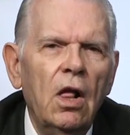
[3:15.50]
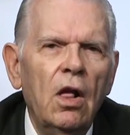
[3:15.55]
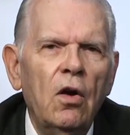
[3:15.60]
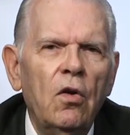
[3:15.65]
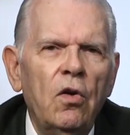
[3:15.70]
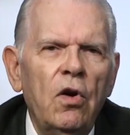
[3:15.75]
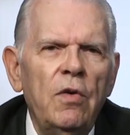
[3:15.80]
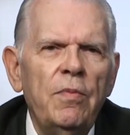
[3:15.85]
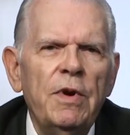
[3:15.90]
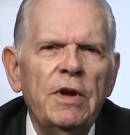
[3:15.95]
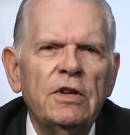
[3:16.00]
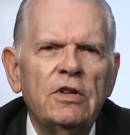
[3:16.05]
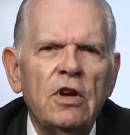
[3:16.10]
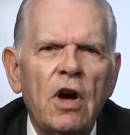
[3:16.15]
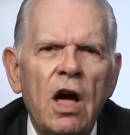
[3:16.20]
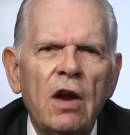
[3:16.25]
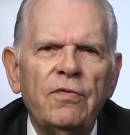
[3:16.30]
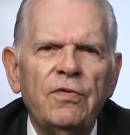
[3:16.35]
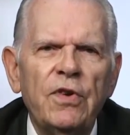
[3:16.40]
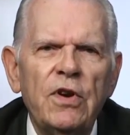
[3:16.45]
We've been
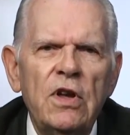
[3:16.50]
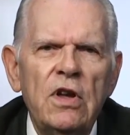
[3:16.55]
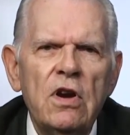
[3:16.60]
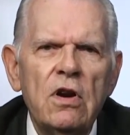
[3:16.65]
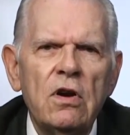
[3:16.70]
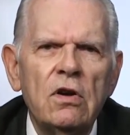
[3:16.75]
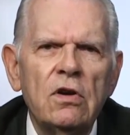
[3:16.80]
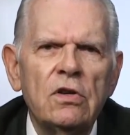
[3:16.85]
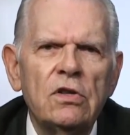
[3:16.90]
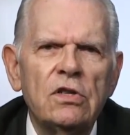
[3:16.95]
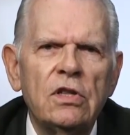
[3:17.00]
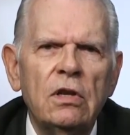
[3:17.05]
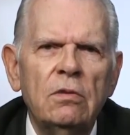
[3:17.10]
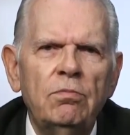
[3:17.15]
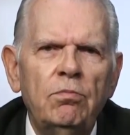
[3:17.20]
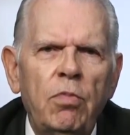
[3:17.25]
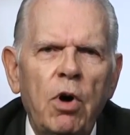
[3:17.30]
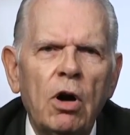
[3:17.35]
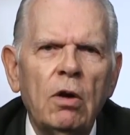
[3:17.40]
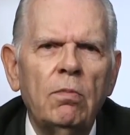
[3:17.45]
taught for years
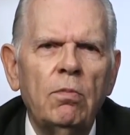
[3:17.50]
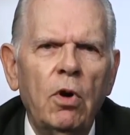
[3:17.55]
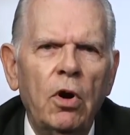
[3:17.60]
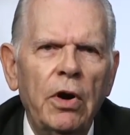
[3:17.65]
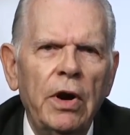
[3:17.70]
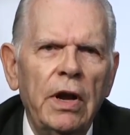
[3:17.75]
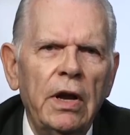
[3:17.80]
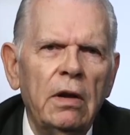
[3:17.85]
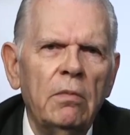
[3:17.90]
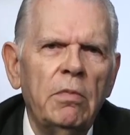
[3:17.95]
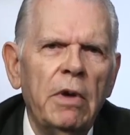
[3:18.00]
that book burning